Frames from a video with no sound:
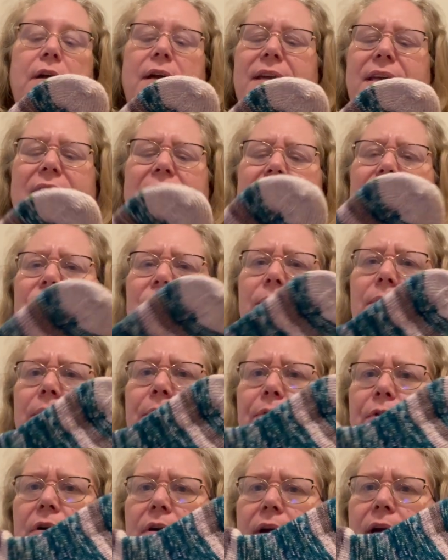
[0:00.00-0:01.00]
I cannot
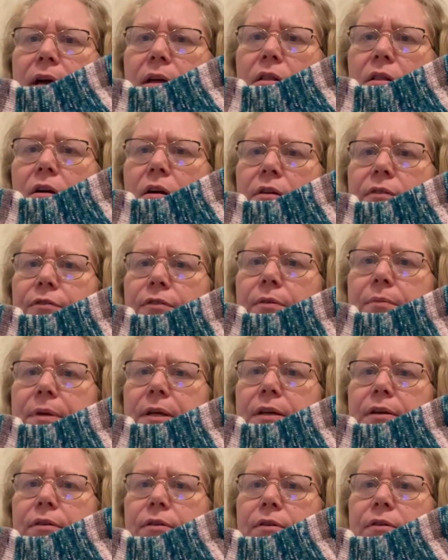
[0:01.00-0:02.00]
remember how long from
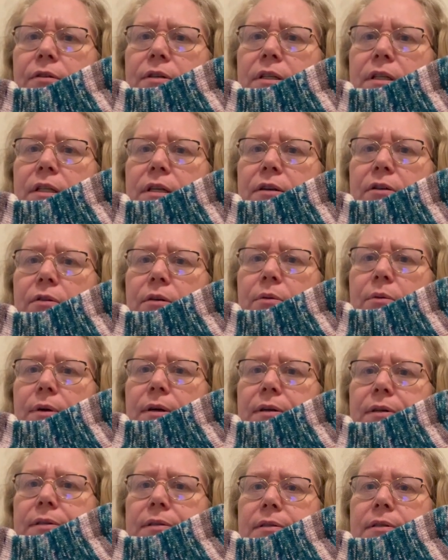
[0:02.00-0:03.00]
here to here it
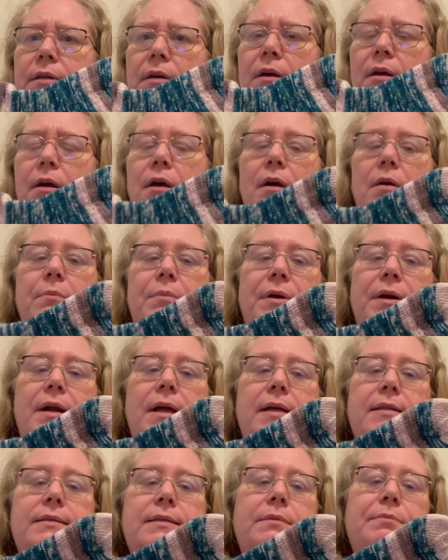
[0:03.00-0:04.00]
was, but it
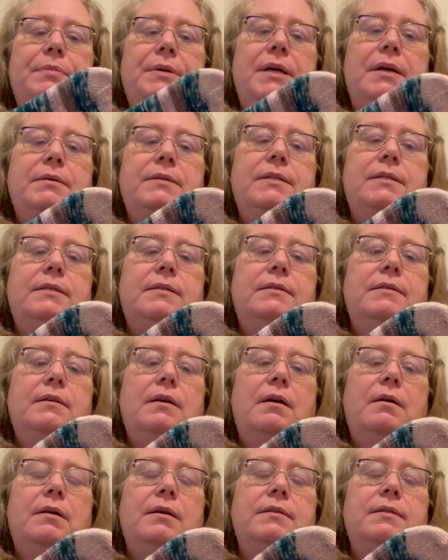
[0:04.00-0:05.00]
ends up being
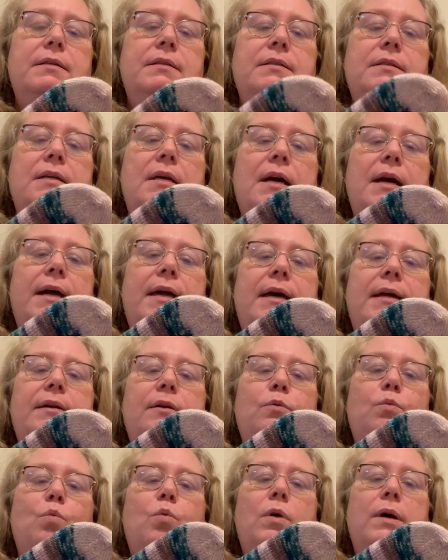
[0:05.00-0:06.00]
uh, 60. I
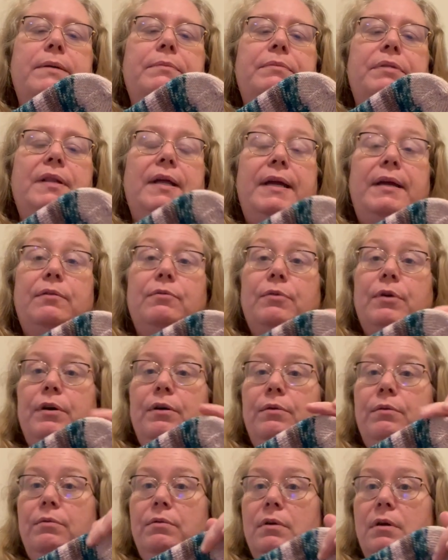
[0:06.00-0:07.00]
added one plain
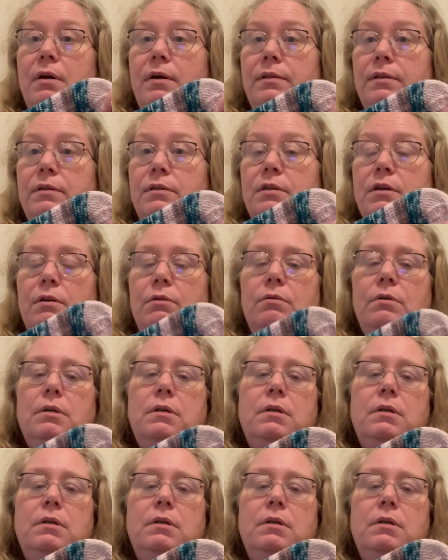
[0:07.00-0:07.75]
row on the toe.